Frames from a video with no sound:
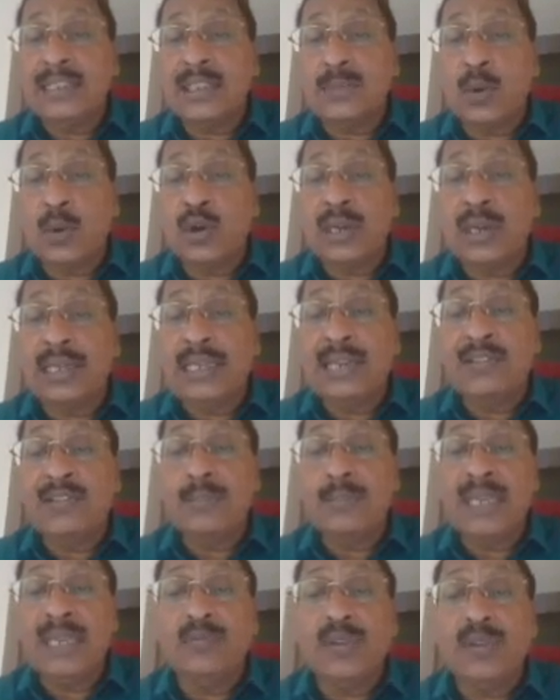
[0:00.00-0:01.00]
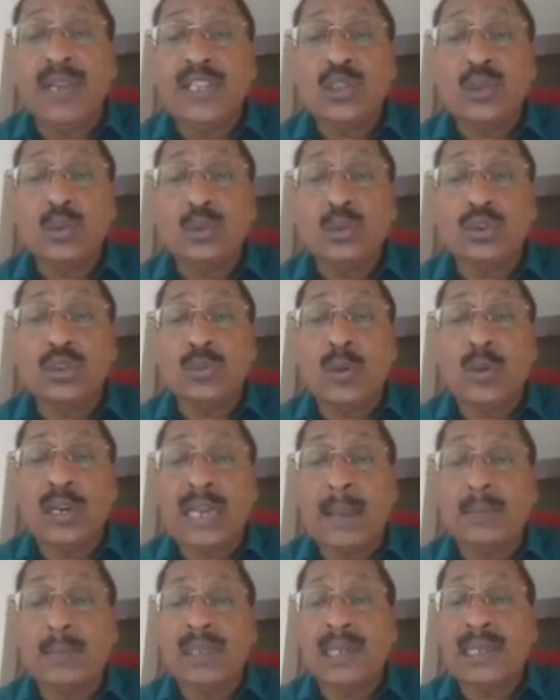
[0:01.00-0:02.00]
small ia will be in phase to
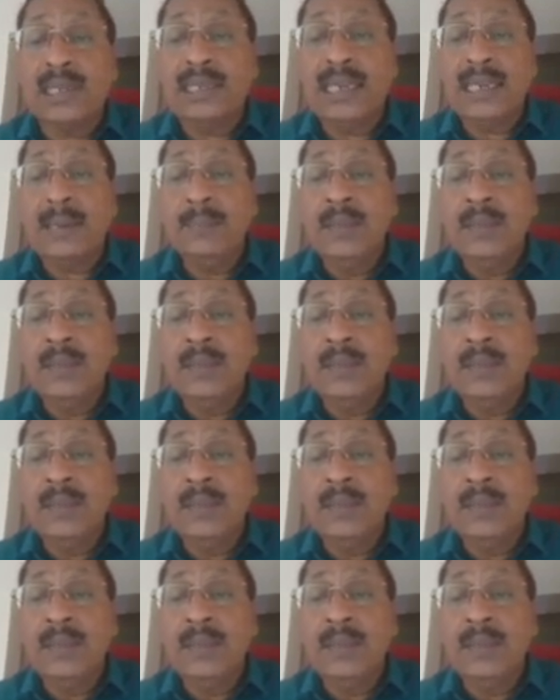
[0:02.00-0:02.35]
capital IA,